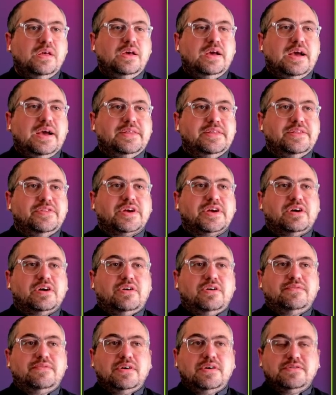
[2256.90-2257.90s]
And then like all
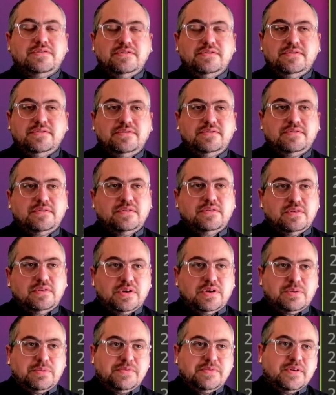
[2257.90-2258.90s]
functions, like
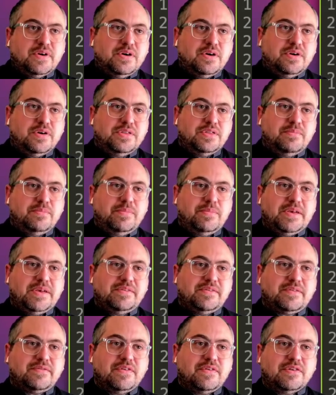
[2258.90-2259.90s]
we saw in the
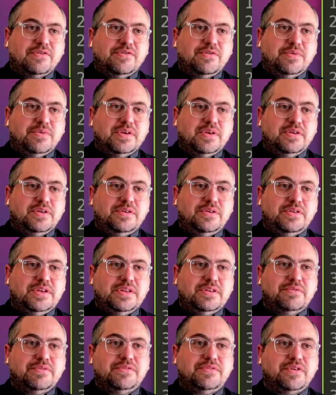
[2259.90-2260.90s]
basic function we did, you need to
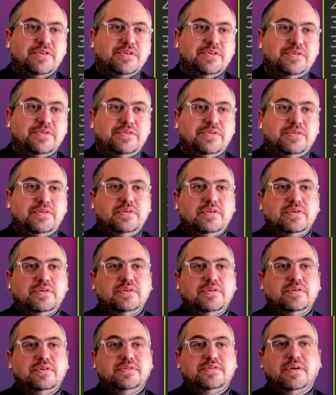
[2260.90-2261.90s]
return
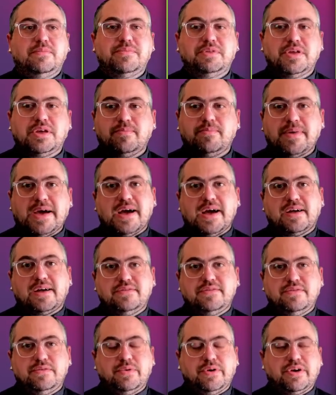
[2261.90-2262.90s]
something back
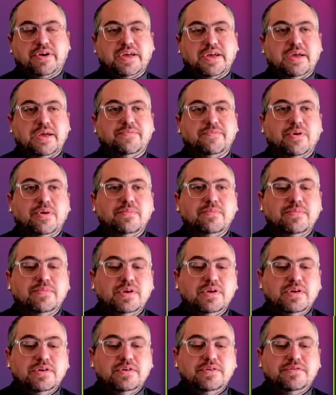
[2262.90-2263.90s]
to where it came from.
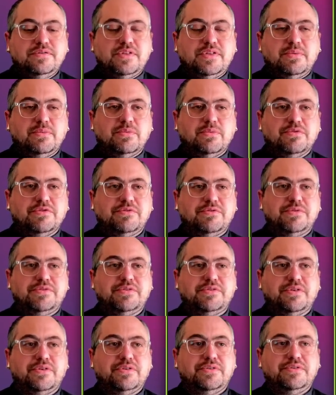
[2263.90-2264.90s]
So then we'll just
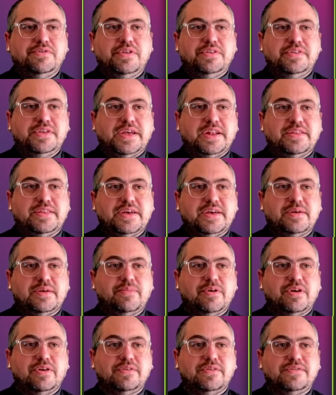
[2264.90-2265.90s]
return the data that it
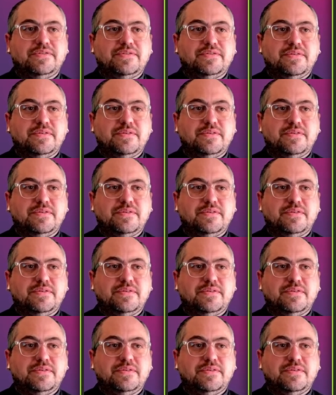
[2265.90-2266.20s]
parsed.